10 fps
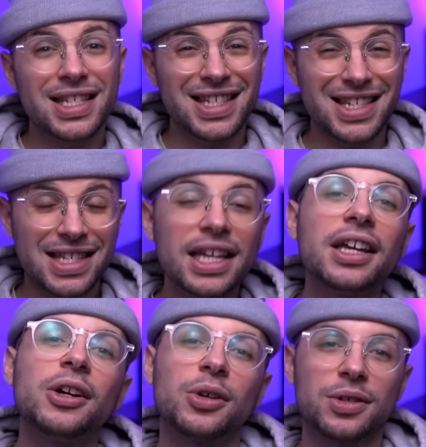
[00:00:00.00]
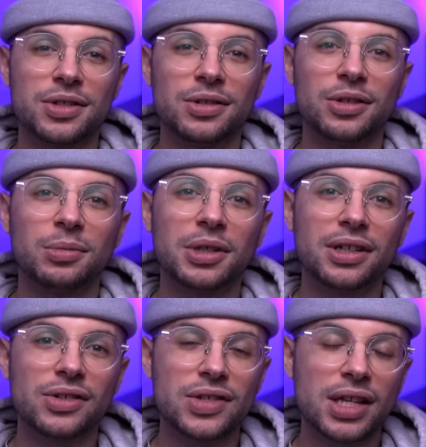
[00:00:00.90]
singers, you know,
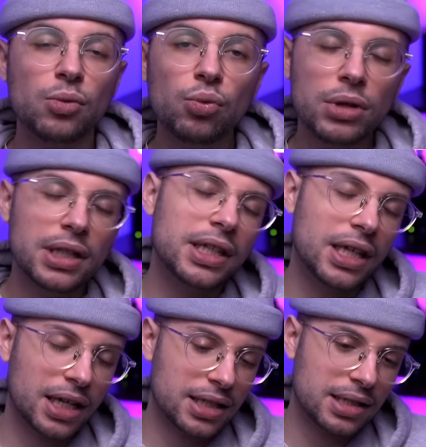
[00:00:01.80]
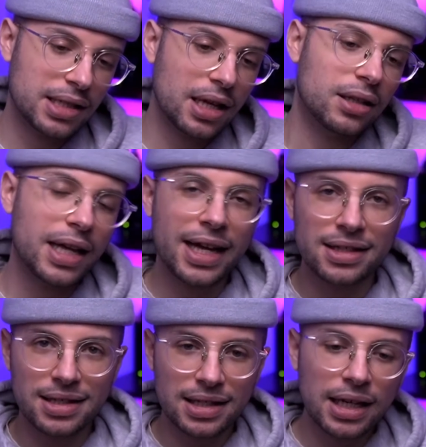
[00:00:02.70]
because they really excel
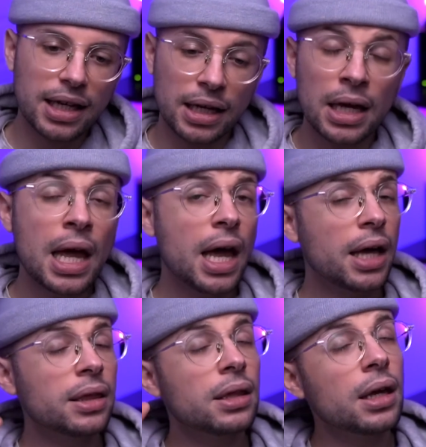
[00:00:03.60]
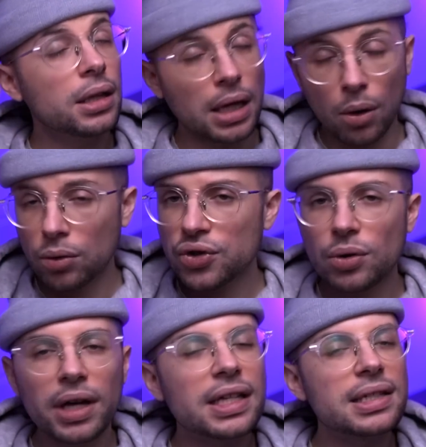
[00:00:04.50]
at singing and they
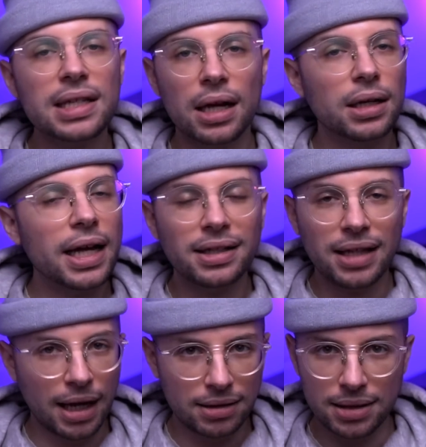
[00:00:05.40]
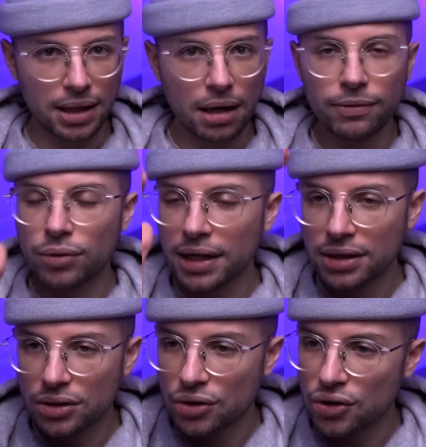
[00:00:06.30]
also excel at dancing. I've
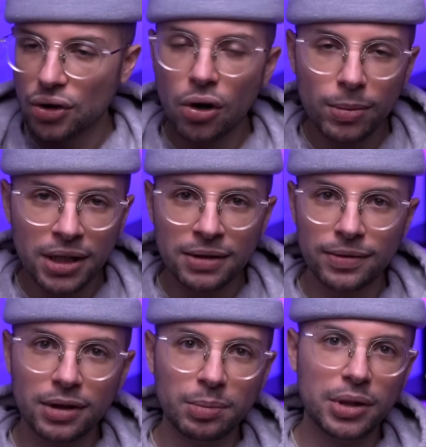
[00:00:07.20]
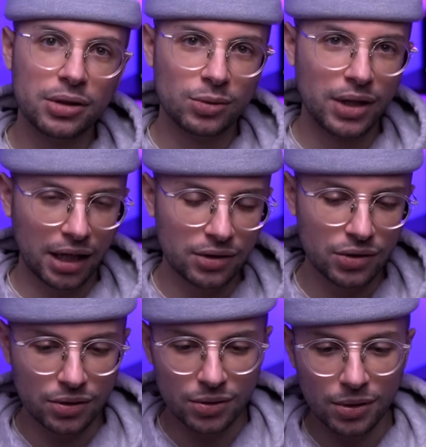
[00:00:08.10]
reacted to so many Filipino
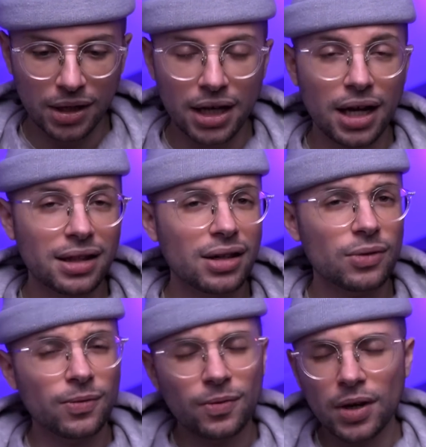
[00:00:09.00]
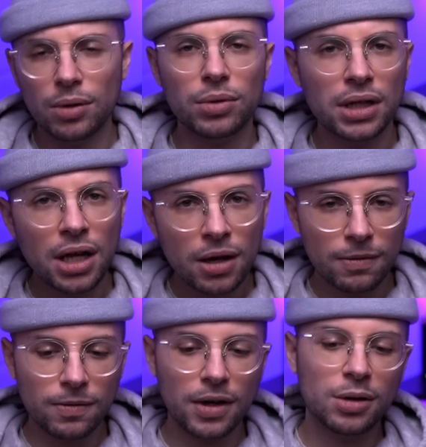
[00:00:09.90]
dancers, okay, and they are very,
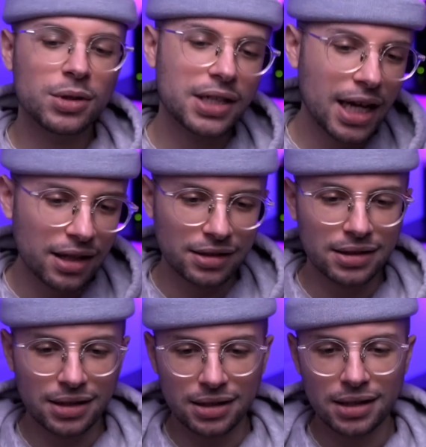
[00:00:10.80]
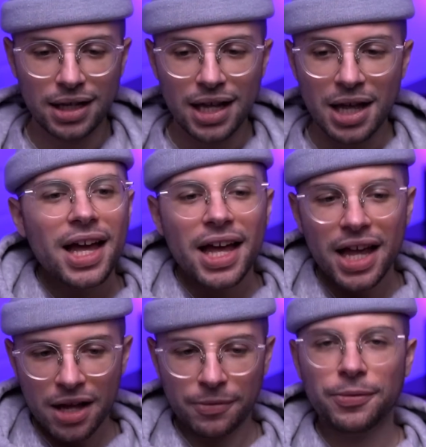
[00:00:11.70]
very talented.
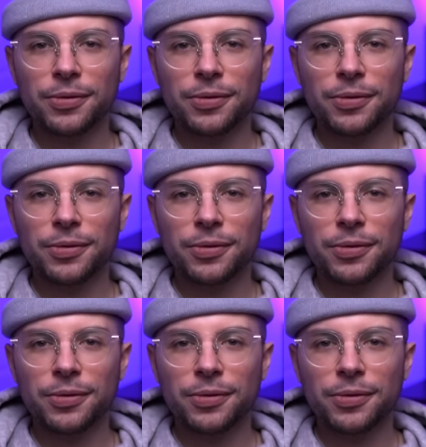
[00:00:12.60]
If